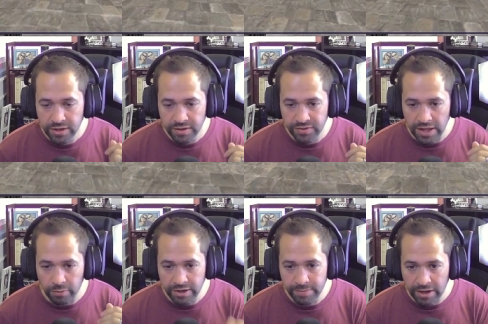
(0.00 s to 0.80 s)
That
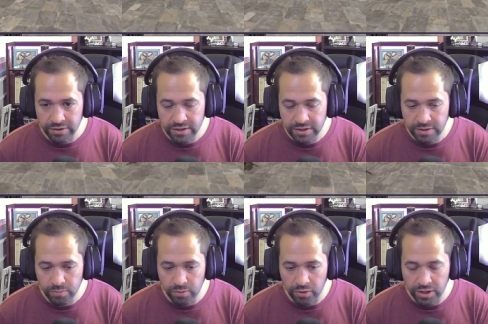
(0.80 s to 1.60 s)
remount
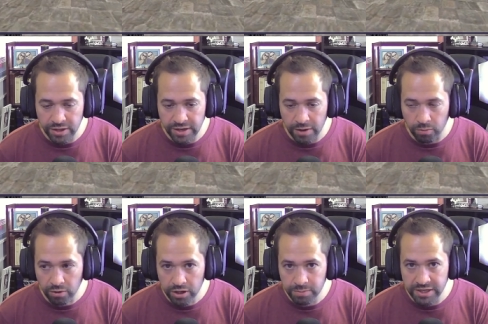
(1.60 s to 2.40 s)
will not
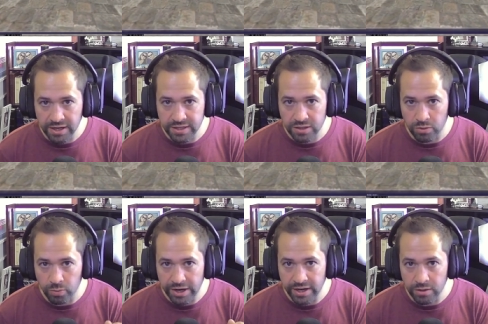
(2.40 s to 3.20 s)
work because
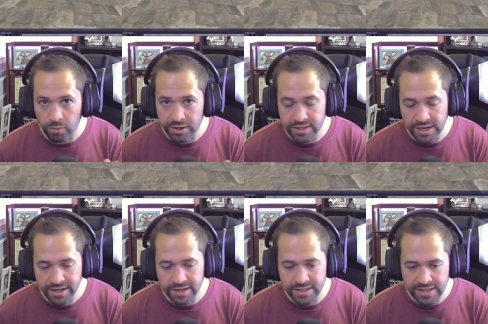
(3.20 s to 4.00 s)
waiting 1
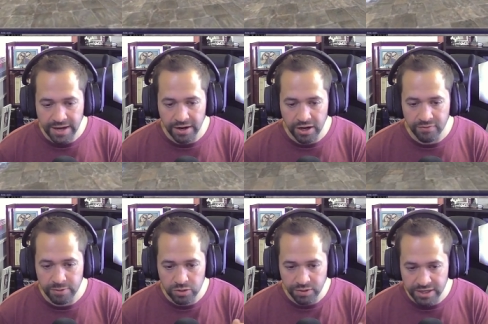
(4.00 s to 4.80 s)
second is not enough
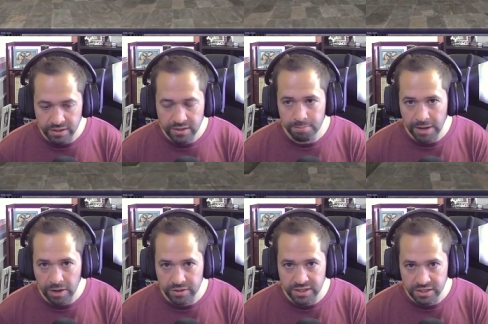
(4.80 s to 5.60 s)
between
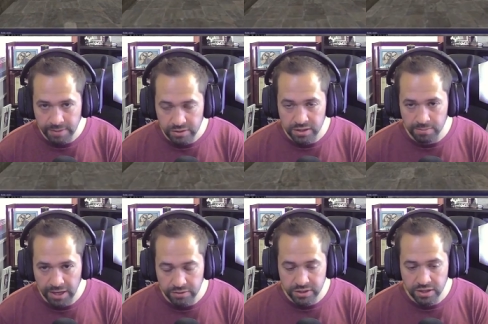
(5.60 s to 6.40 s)
dismounts and
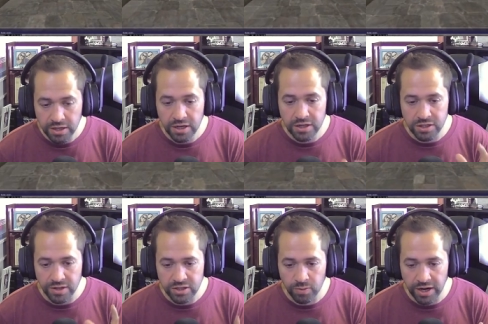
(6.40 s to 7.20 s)
mounts. So
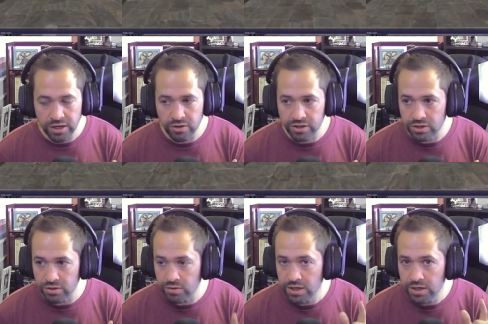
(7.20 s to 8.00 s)
this way you can
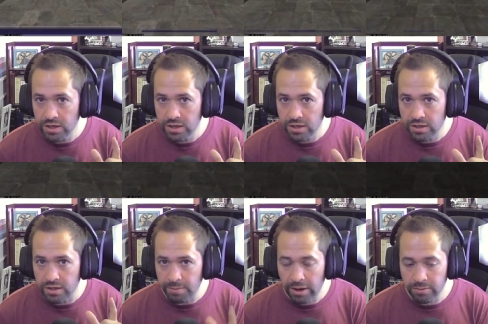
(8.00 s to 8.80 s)
do
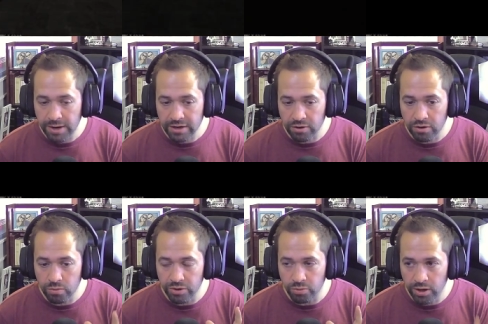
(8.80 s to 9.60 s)
the mount macro
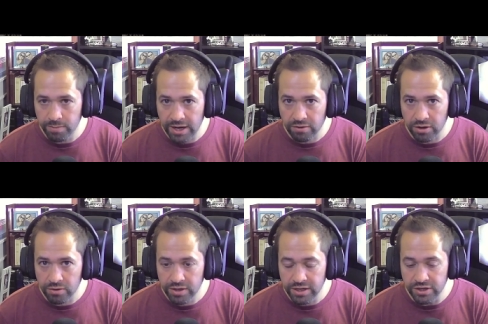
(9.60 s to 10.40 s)
with one
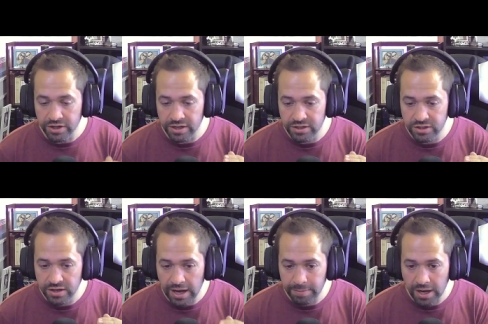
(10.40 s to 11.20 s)
macro, and you can
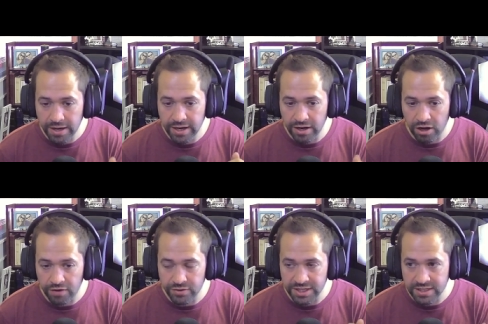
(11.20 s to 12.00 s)
hop on and
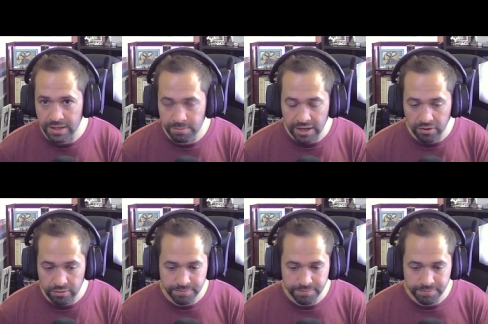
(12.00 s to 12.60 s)
off in the same macro.